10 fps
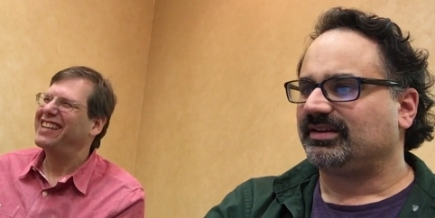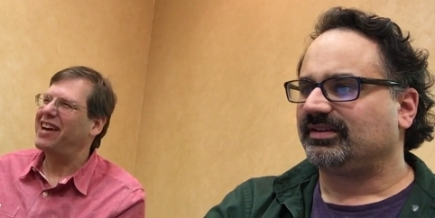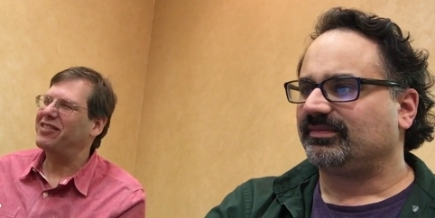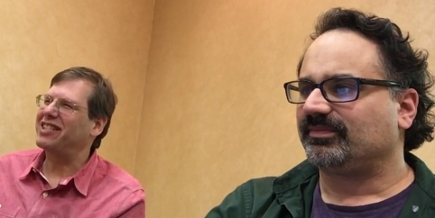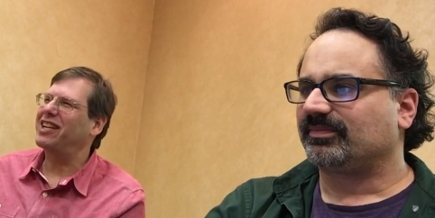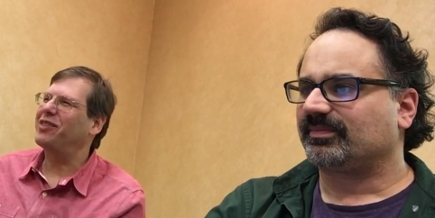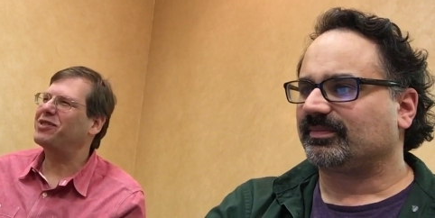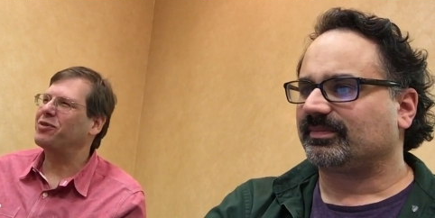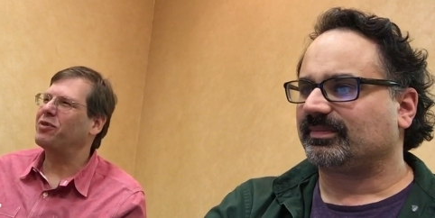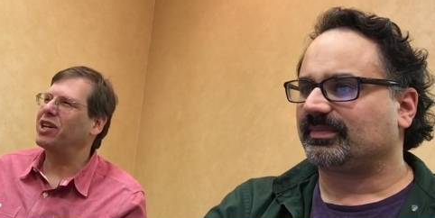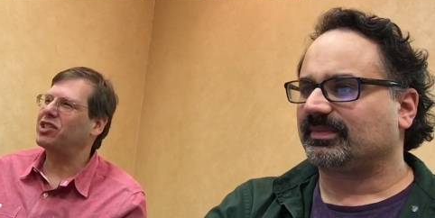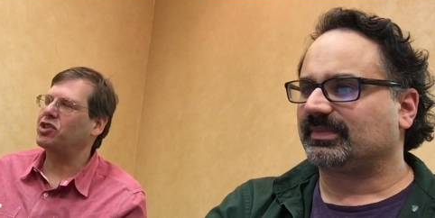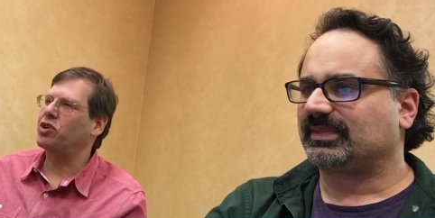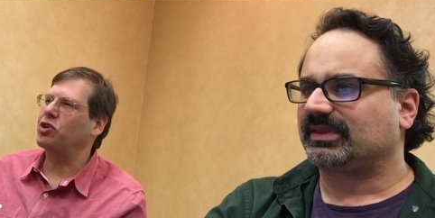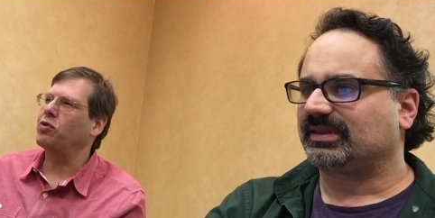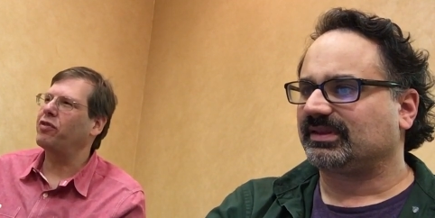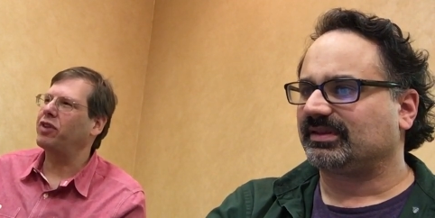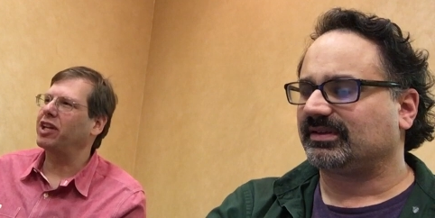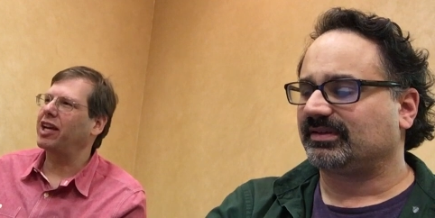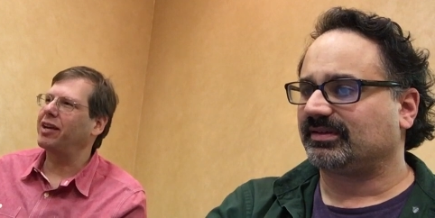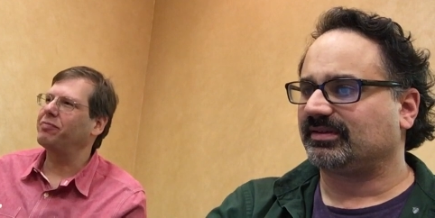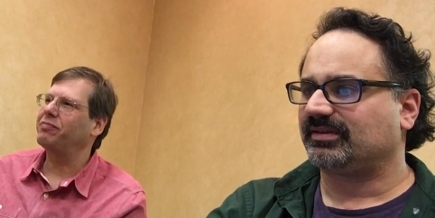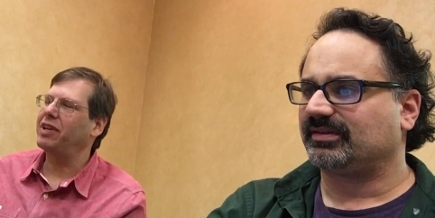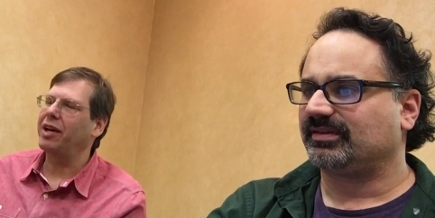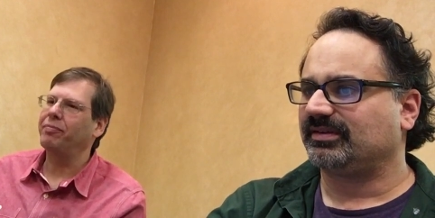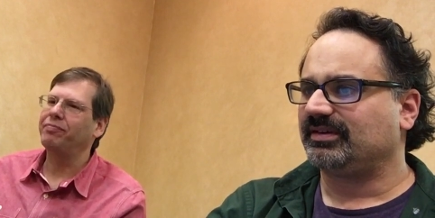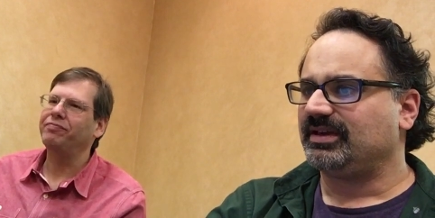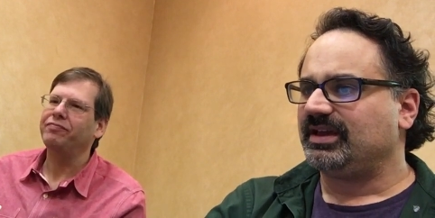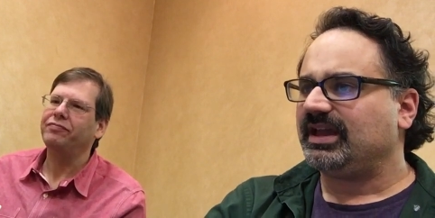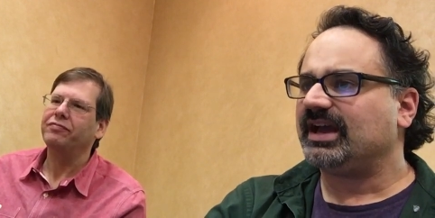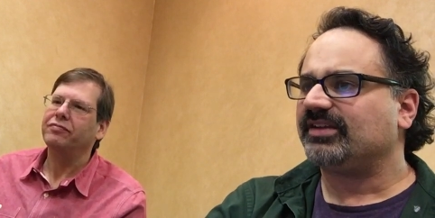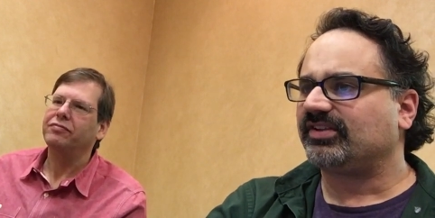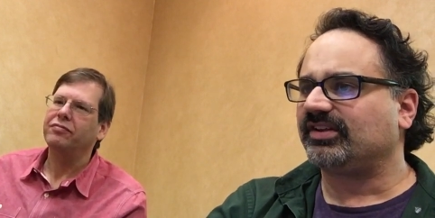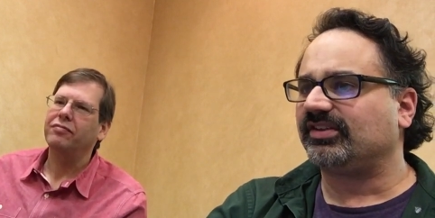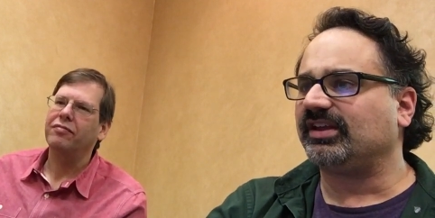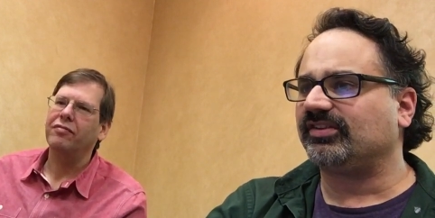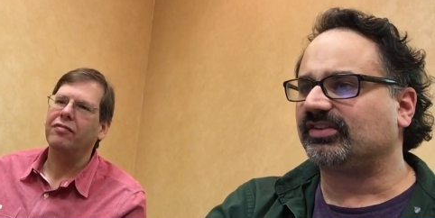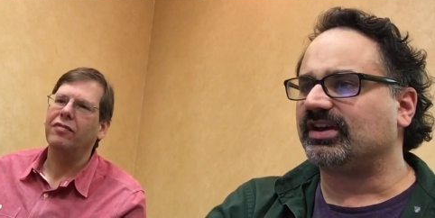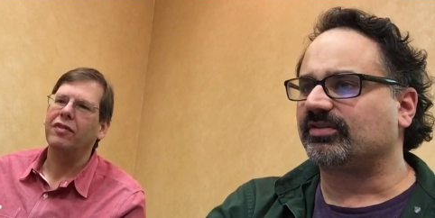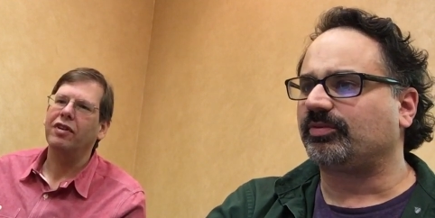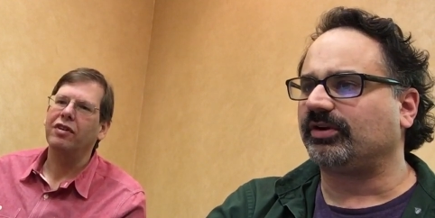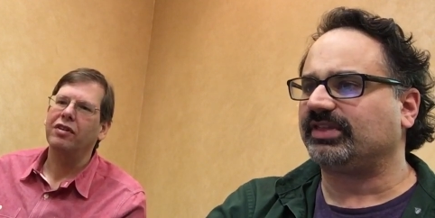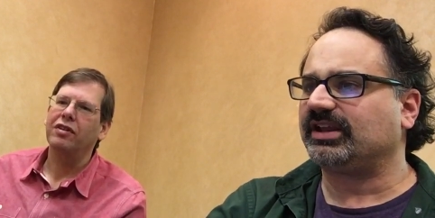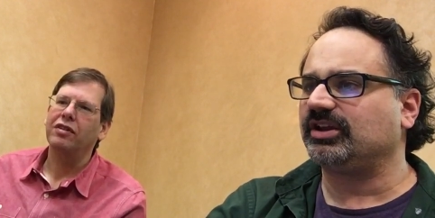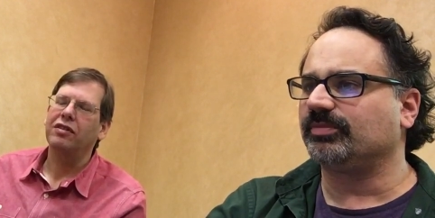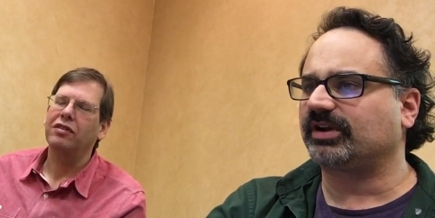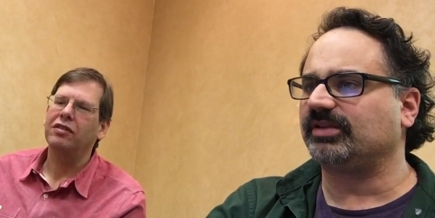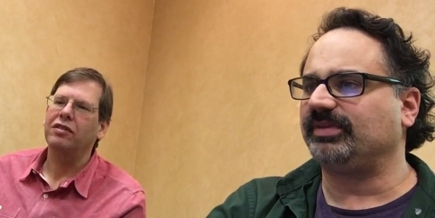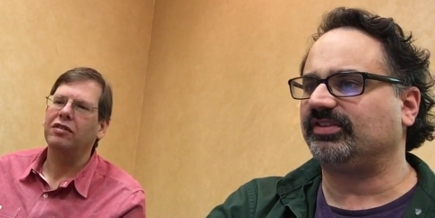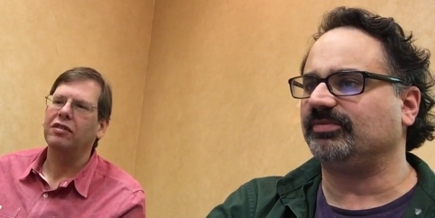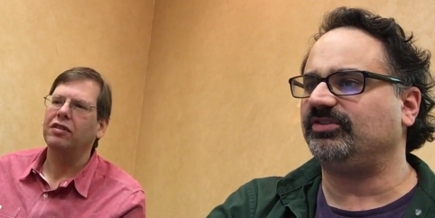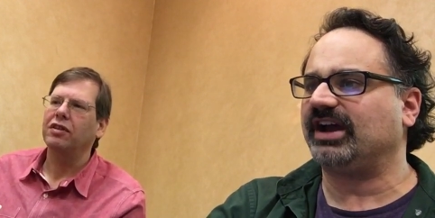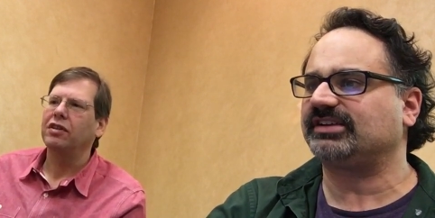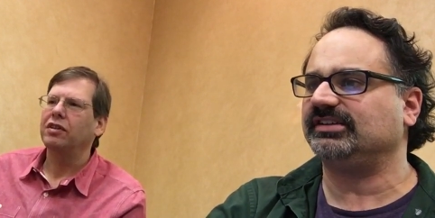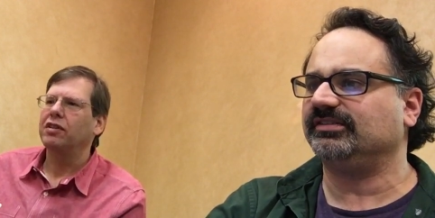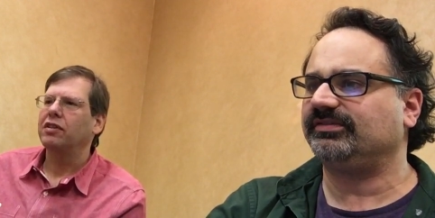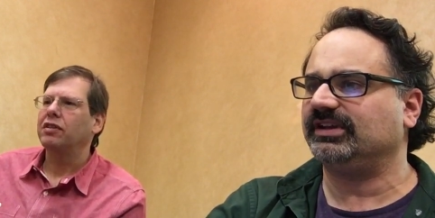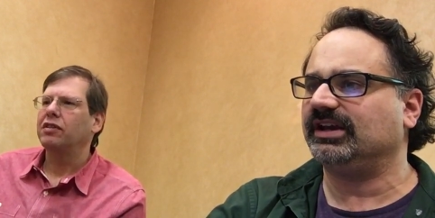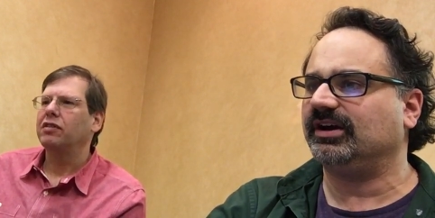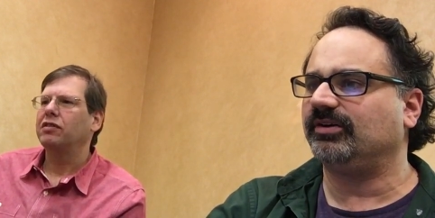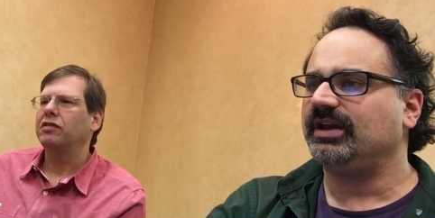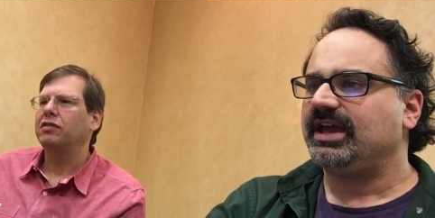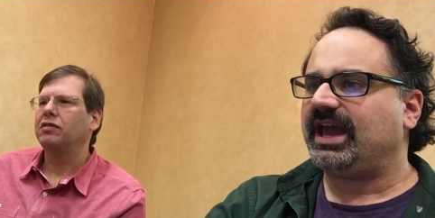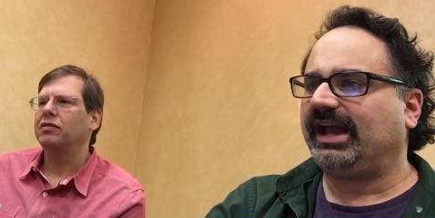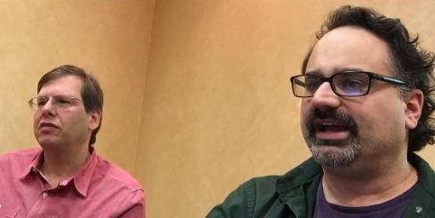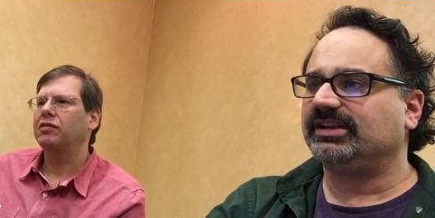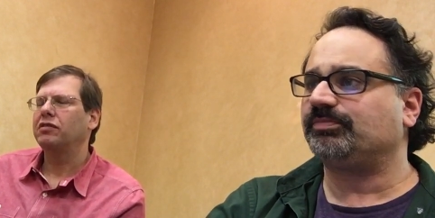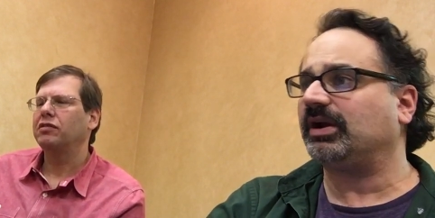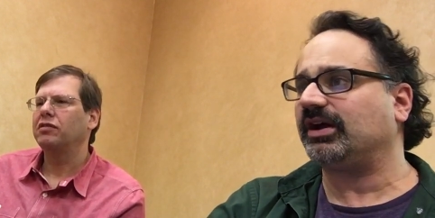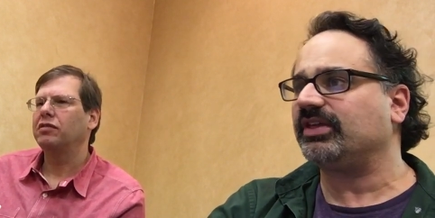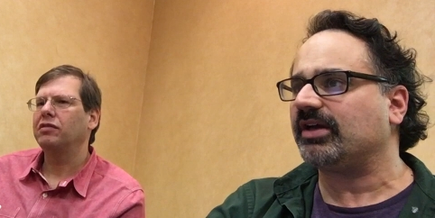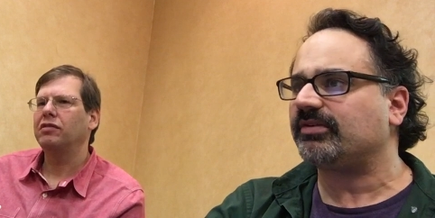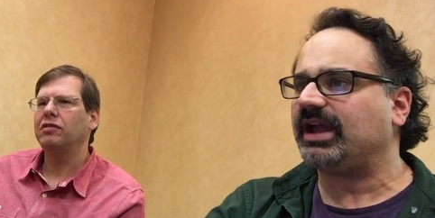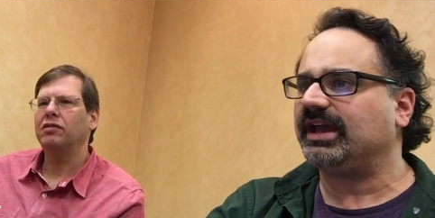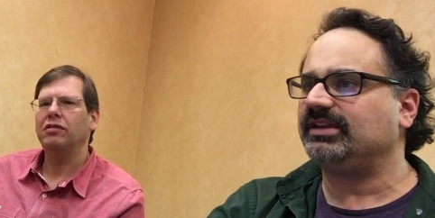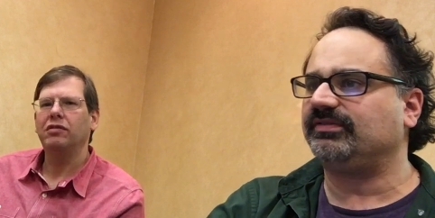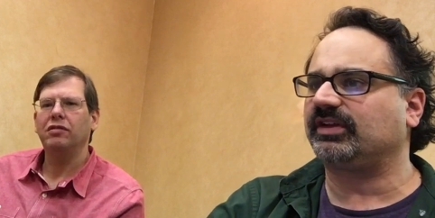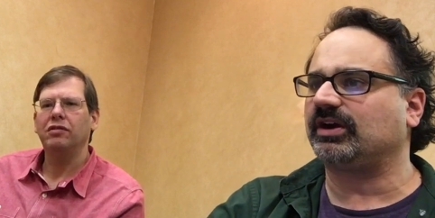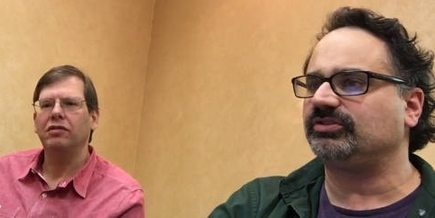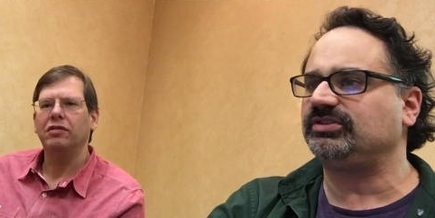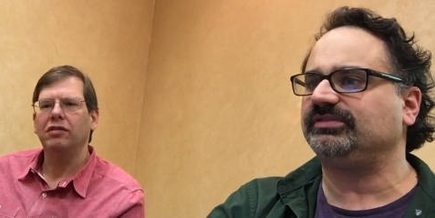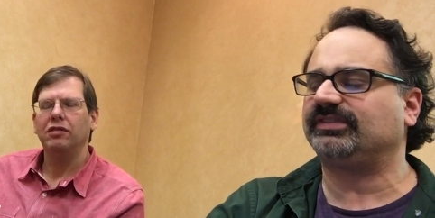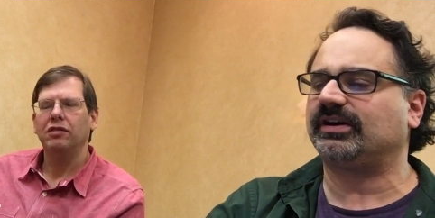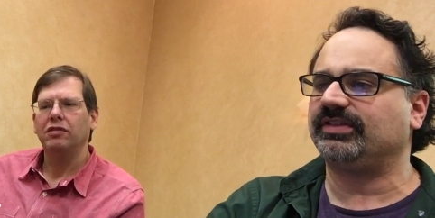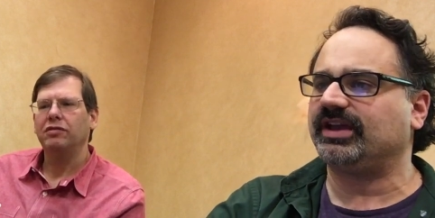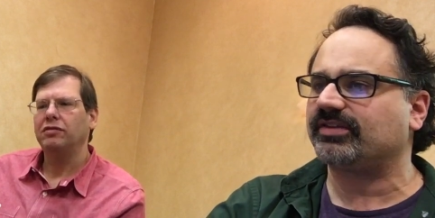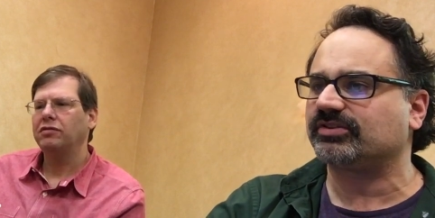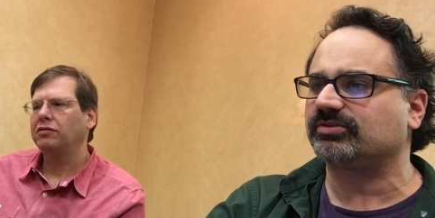Speaker 1: That was enough to uh, to turn you off on the game. Yeah.
Speaker 2: Yeah, it's, it is another point that humor can be subjective, you know. And but on the other hand, if you go too far in the other